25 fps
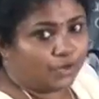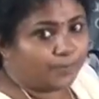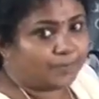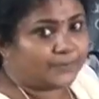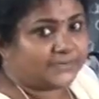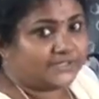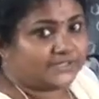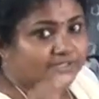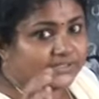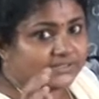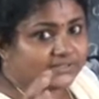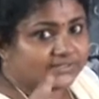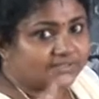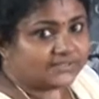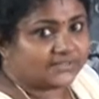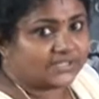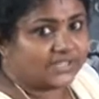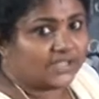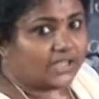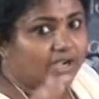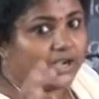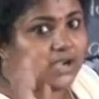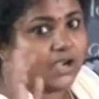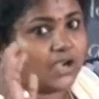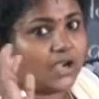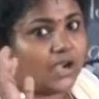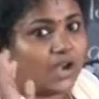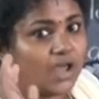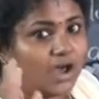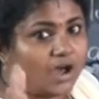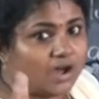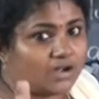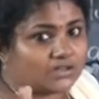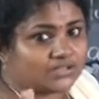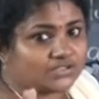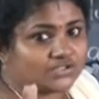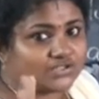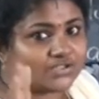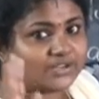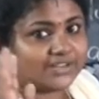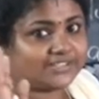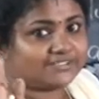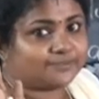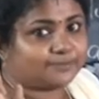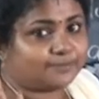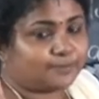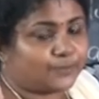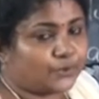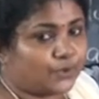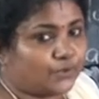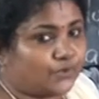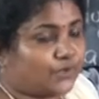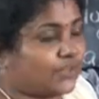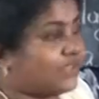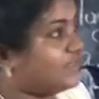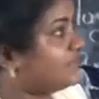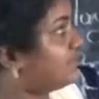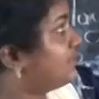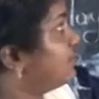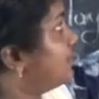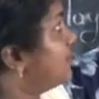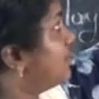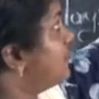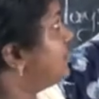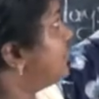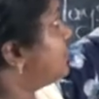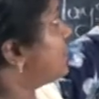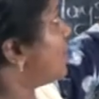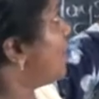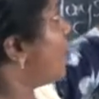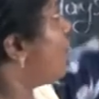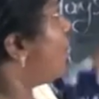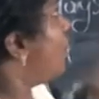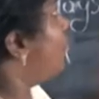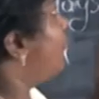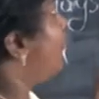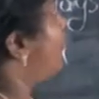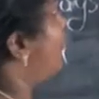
is the largest producers of